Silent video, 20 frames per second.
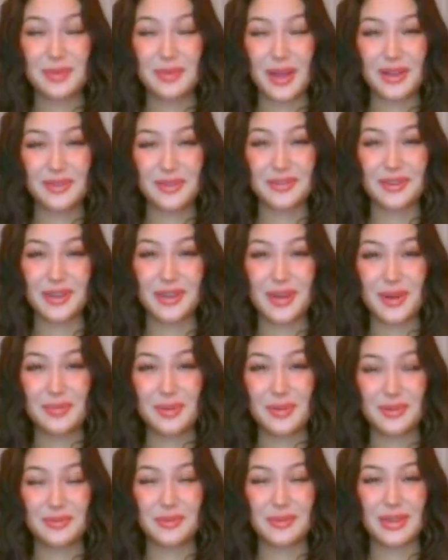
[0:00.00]
about it for a
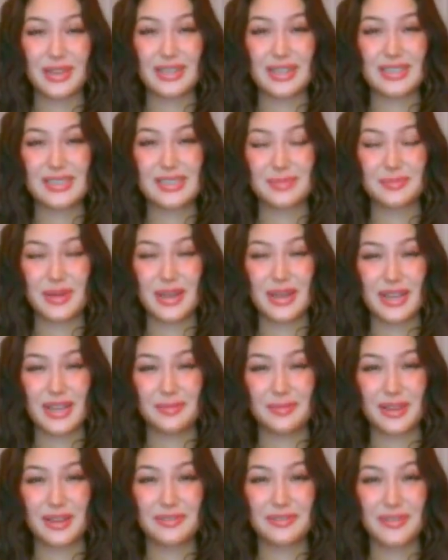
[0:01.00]
couple of weeks,
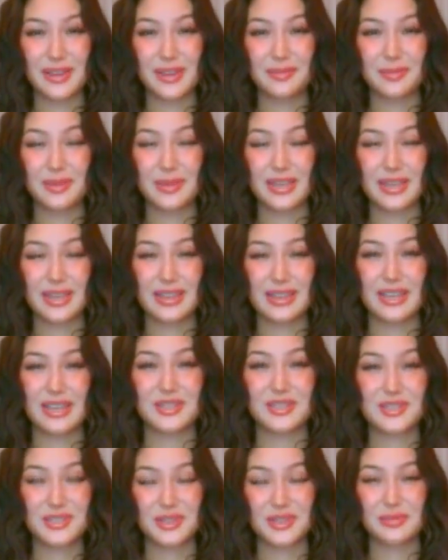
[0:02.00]
but my family,
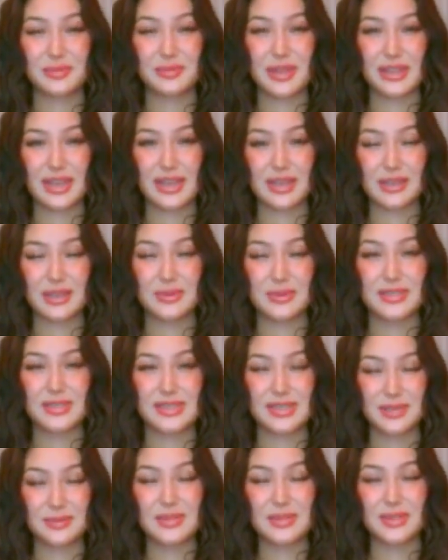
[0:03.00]
they assured me that it
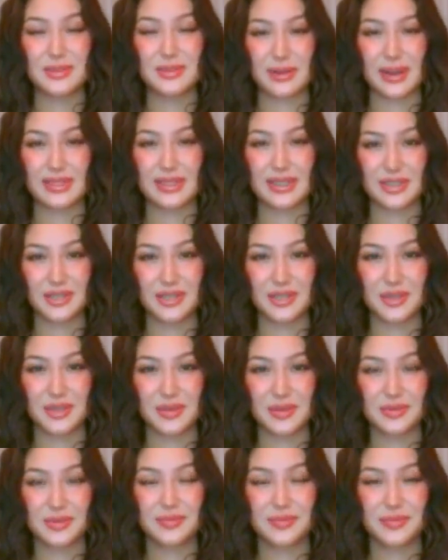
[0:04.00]
was the right thing to
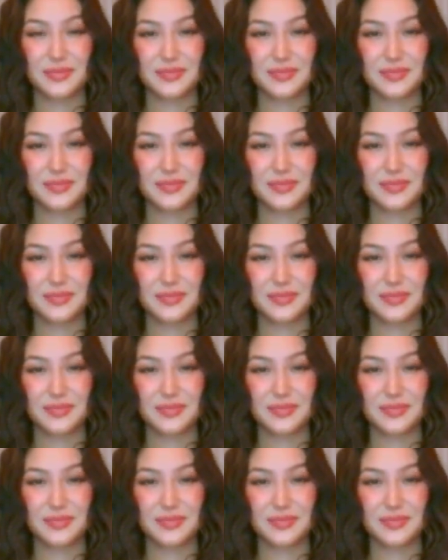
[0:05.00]
do.